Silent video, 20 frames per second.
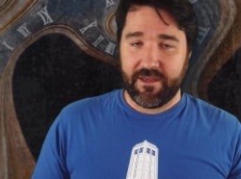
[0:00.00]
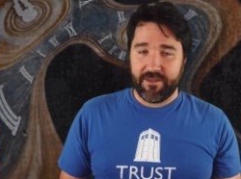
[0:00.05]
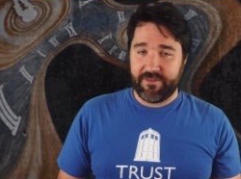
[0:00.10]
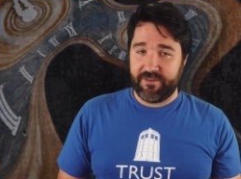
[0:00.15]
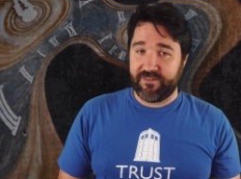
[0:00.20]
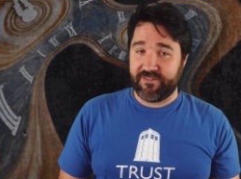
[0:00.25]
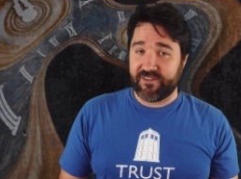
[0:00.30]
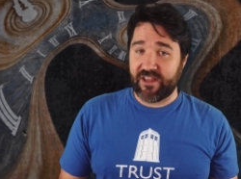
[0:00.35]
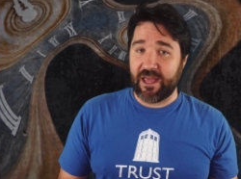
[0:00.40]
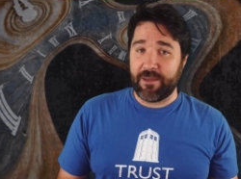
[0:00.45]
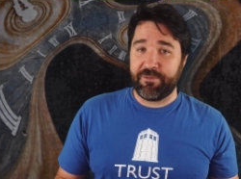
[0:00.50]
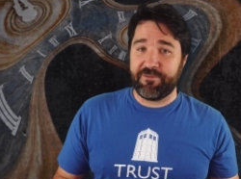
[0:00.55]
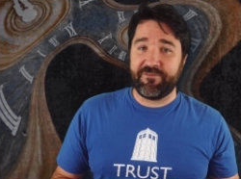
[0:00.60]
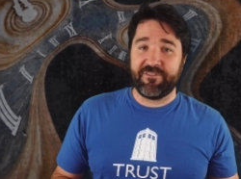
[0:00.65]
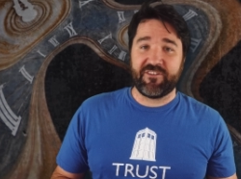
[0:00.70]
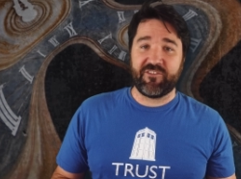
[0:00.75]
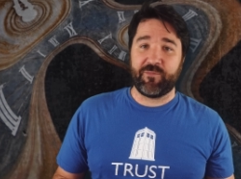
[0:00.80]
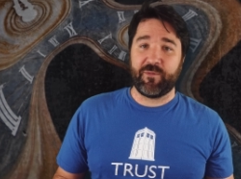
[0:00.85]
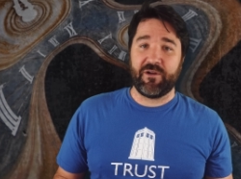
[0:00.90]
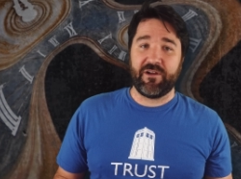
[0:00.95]
This type
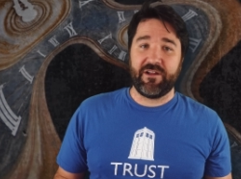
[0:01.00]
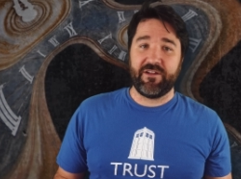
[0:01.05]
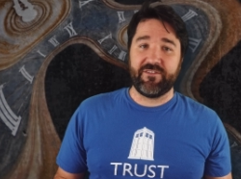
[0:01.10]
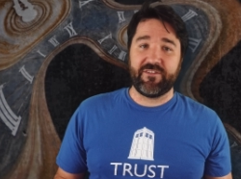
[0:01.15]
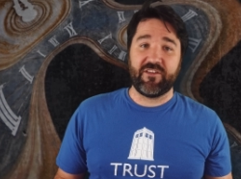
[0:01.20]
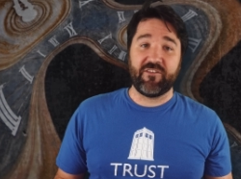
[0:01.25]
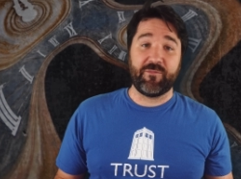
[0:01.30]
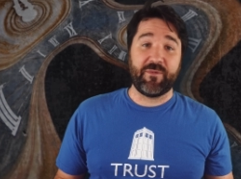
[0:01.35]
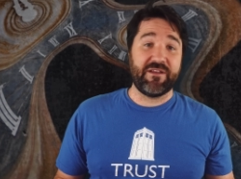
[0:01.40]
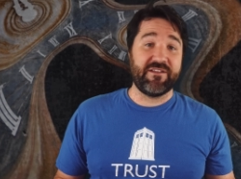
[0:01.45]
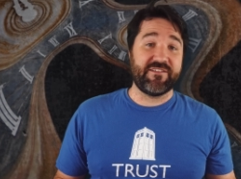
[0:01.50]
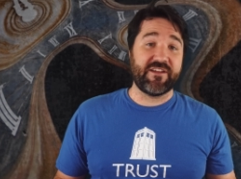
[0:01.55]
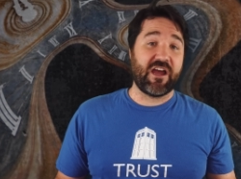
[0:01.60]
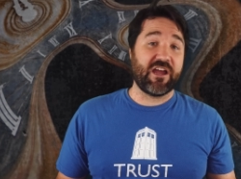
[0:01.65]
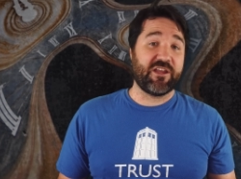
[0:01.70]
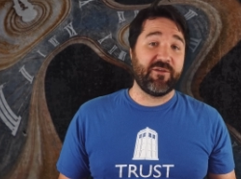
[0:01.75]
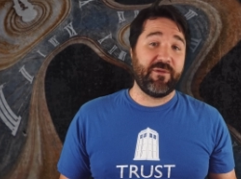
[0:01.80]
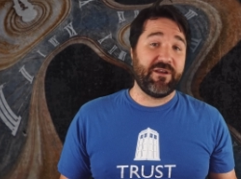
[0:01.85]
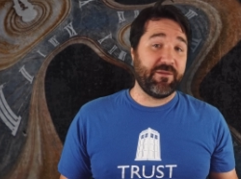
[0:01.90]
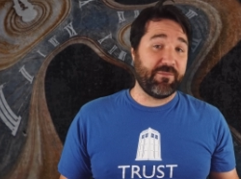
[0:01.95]
of experience has been
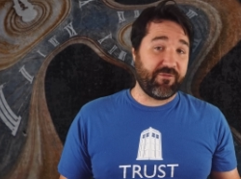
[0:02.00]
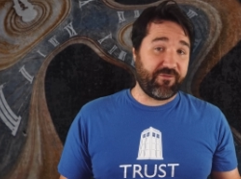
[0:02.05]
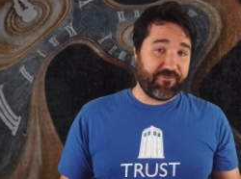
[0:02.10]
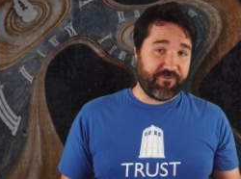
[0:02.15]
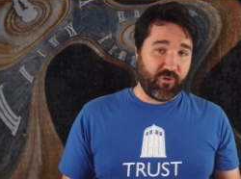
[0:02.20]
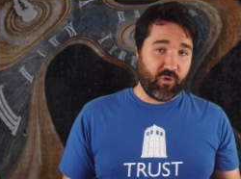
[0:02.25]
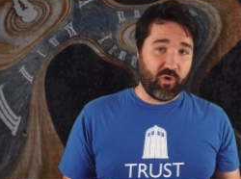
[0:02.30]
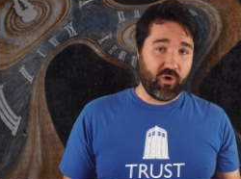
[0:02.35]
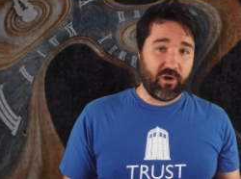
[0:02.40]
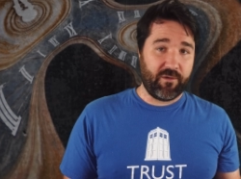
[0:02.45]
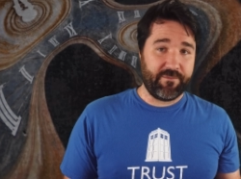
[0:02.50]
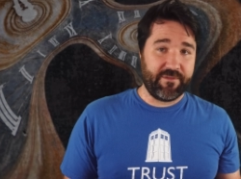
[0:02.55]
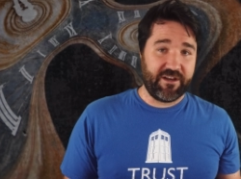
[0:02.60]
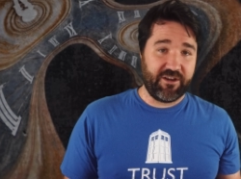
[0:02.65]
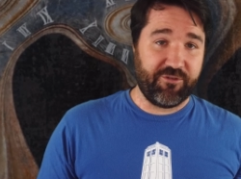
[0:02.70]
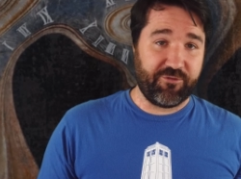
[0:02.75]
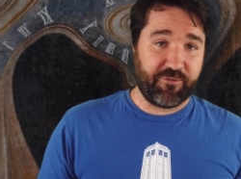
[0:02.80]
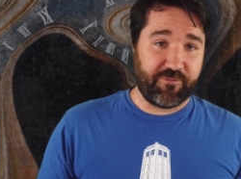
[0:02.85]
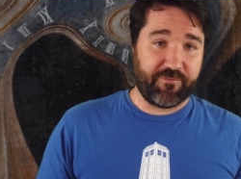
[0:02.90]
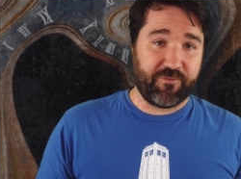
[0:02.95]
documented before
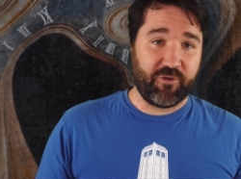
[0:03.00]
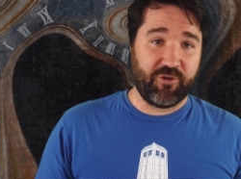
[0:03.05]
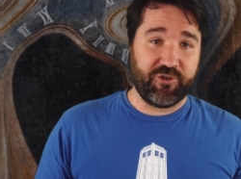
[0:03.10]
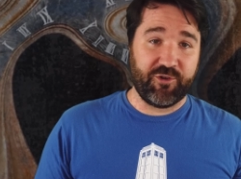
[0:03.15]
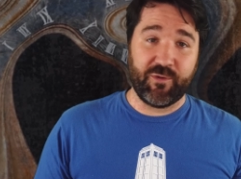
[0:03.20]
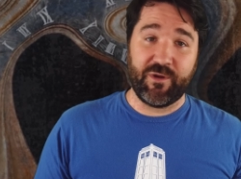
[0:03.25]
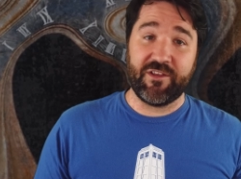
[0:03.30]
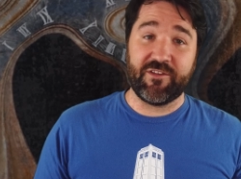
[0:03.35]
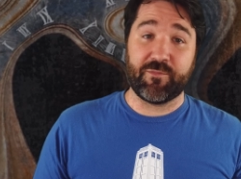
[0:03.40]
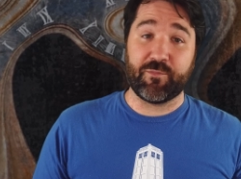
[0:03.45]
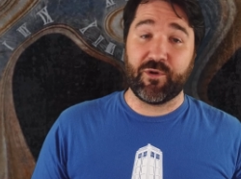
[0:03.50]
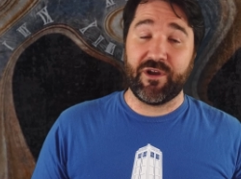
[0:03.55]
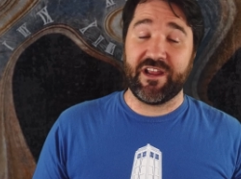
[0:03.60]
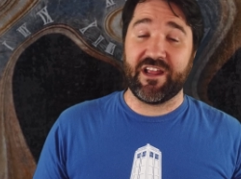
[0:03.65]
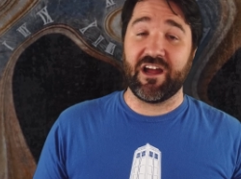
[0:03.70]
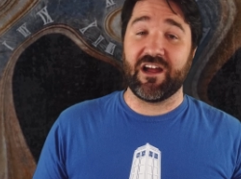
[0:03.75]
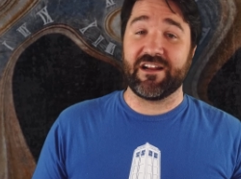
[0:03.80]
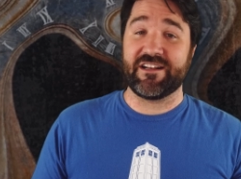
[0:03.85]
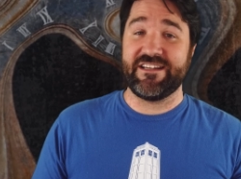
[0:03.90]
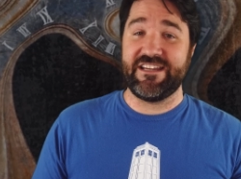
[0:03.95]
and is referred to as
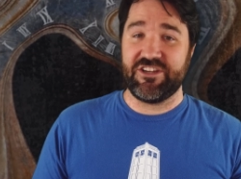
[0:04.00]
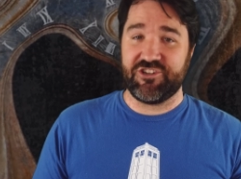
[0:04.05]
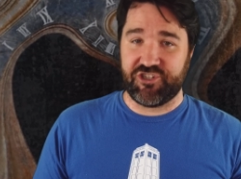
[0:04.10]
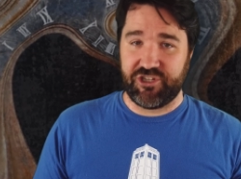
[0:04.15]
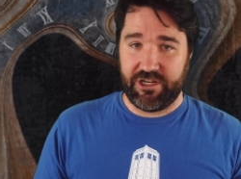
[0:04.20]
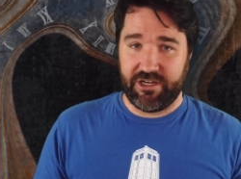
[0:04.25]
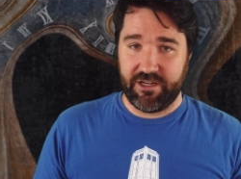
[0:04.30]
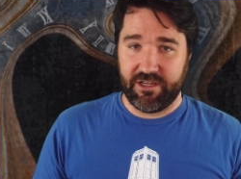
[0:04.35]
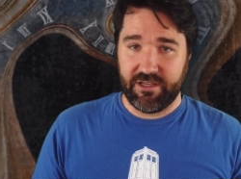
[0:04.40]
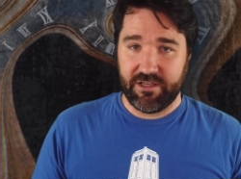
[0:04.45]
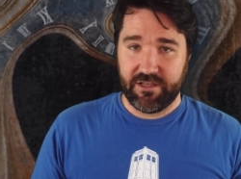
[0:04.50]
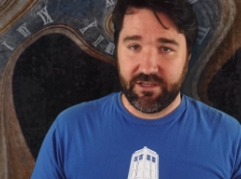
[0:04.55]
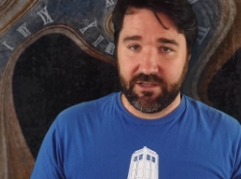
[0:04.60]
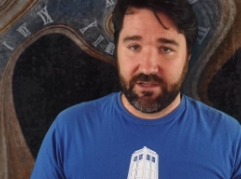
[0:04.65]
precognition.